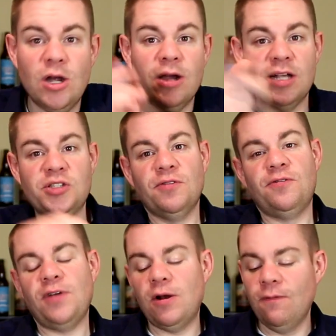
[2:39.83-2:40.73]
All right, guys, so the
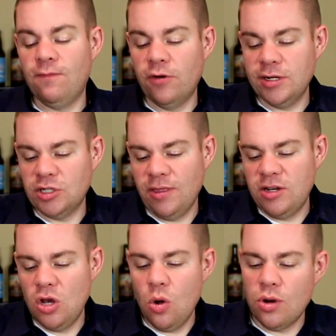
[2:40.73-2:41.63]
final verdict on the
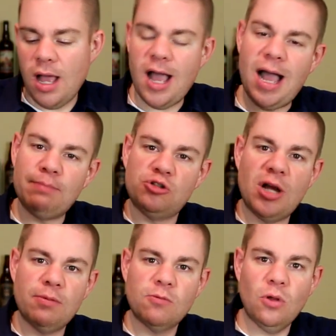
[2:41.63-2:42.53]
Noda Hop,
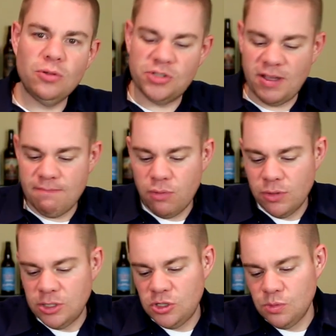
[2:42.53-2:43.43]
Drop, and Roll,
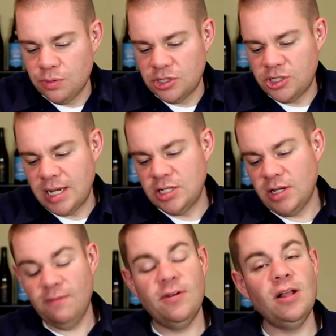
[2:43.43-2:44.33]
7.2%
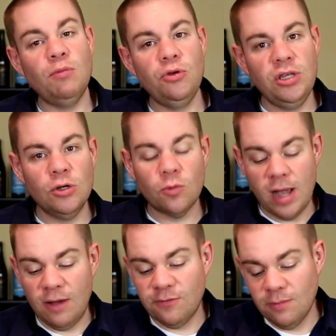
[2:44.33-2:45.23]
available year
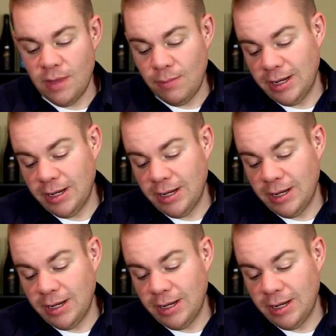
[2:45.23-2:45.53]
round from them.